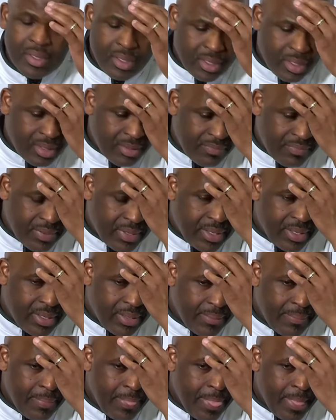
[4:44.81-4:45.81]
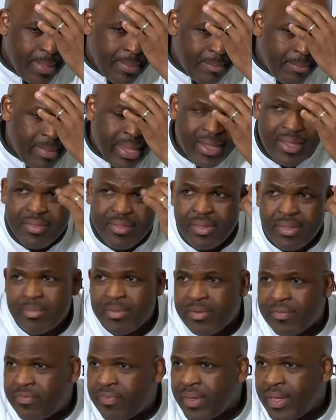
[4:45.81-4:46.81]
of making them
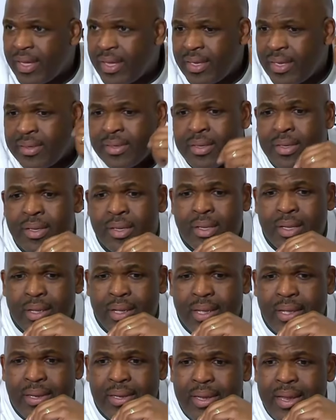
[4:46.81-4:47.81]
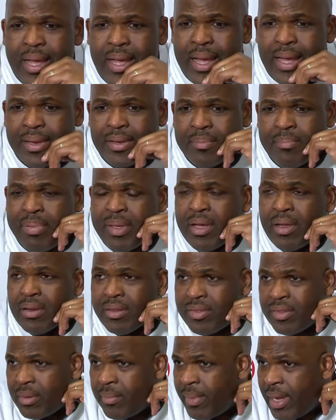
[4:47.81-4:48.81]
defend and not
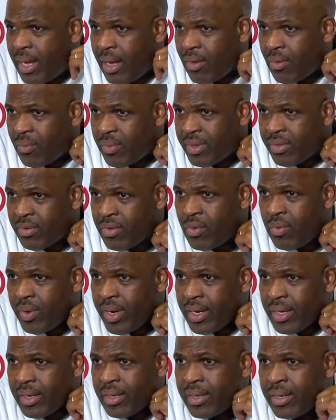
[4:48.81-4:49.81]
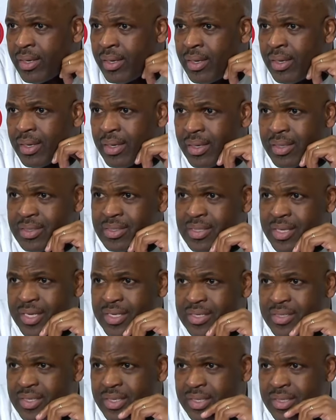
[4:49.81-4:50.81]
bailing them out with quick
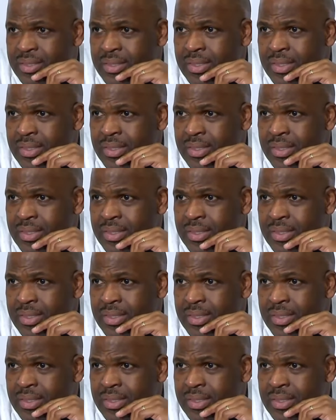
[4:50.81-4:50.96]
contested